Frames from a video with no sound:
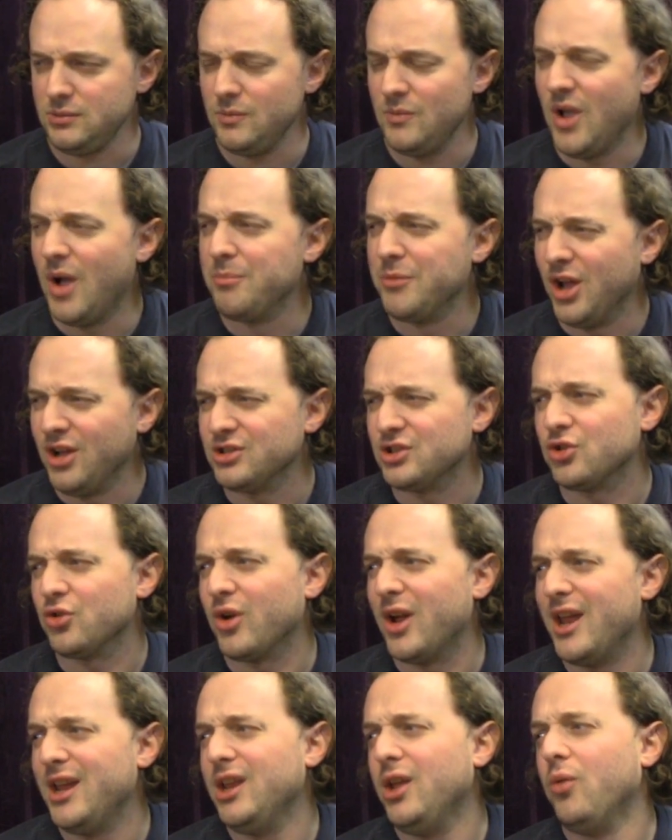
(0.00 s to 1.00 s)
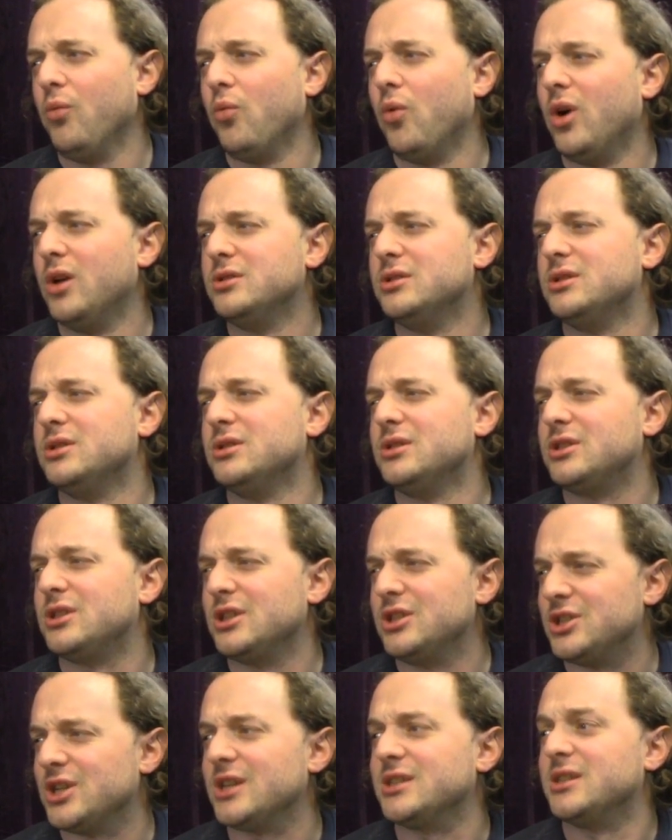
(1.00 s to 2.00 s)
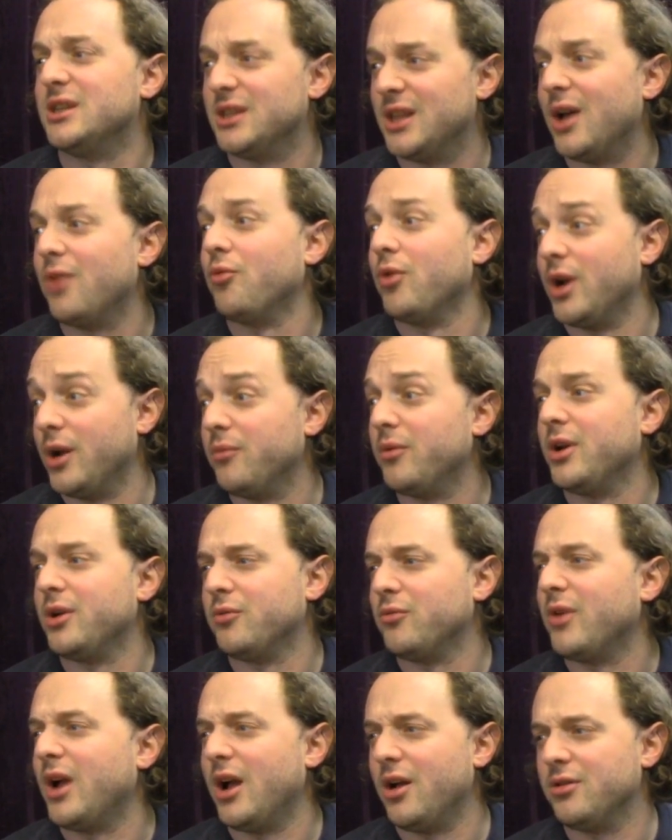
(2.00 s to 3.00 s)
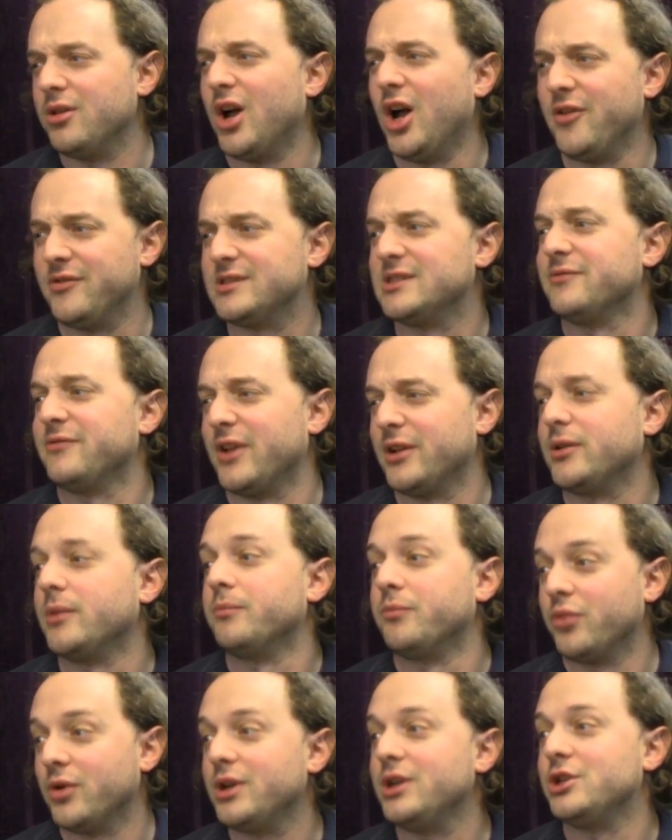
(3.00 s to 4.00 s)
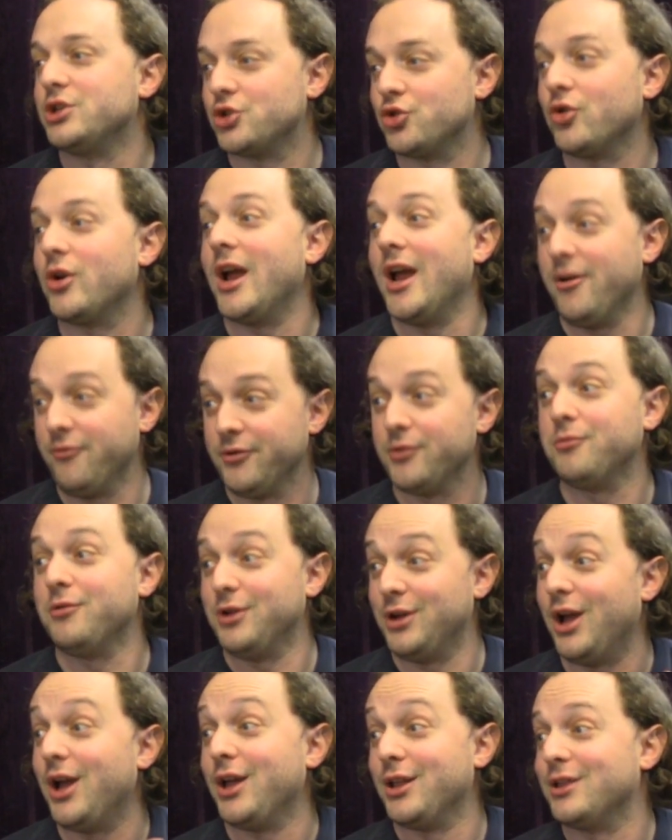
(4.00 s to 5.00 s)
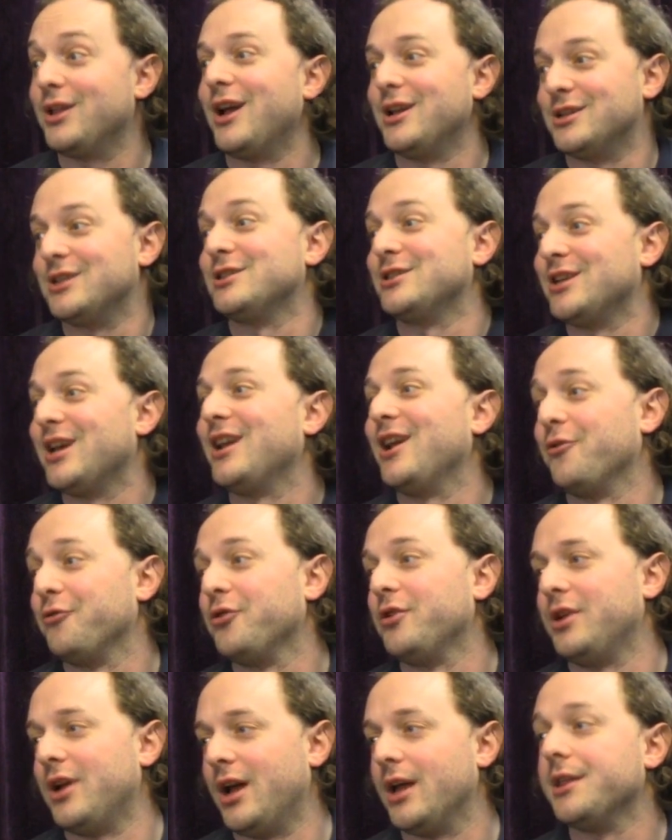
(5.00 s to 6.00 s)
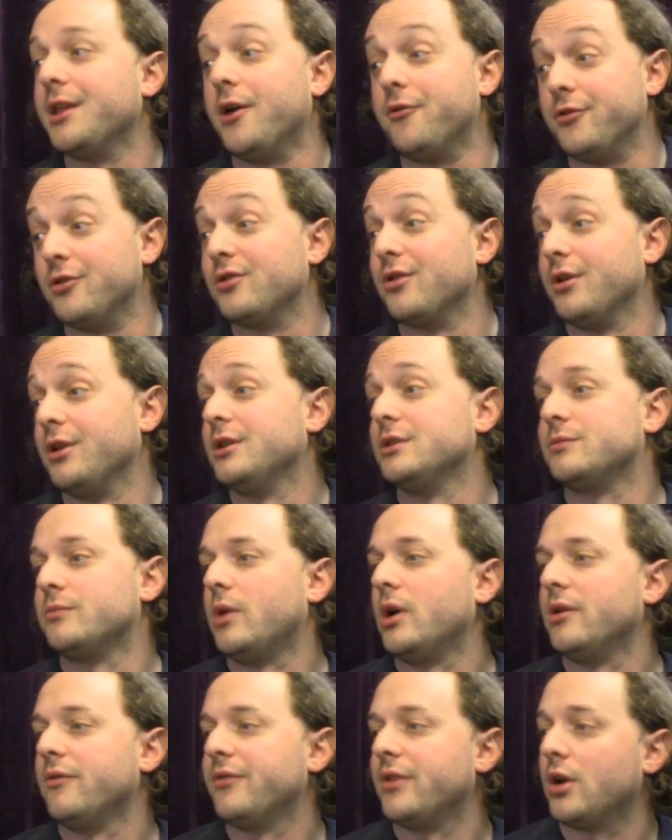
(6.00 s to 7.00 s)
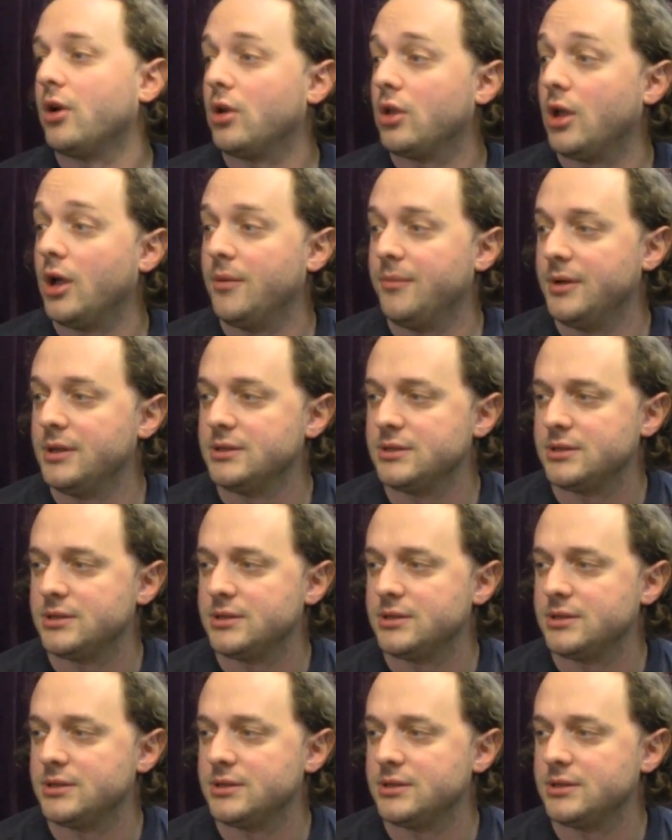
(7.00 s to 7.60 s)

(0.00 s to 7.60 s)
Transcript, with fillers: I'm not sure anyone suggested that when I went around the office. In fact, I'm pretty sure everyone had, as I said, everyone had lawful good as one of their alignments.